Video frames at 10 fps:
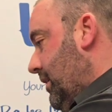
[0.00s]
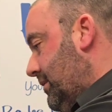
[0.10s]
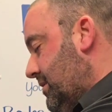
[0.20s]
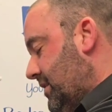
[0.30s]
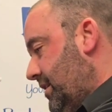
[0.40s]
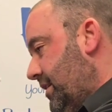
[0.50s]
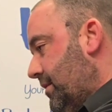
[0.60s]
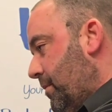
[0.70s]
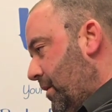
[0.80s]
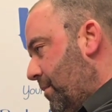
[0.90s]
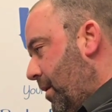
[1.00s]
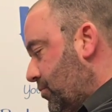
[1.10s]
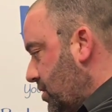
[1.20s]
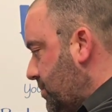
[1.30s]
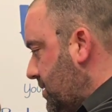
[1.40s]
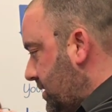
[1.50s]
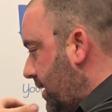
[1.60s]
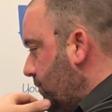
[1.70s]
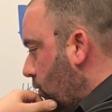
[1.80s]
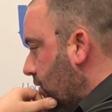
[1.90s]
I decided about Christmas
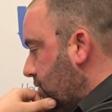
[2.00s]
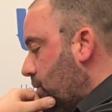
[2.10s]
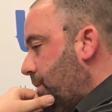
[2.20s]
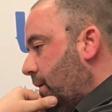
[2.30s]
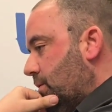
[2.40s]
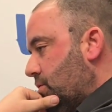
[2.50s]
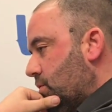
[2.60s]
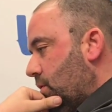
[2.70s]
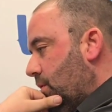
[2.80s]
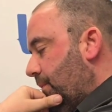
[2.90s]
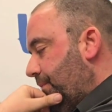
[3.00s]
time what to do about it. So,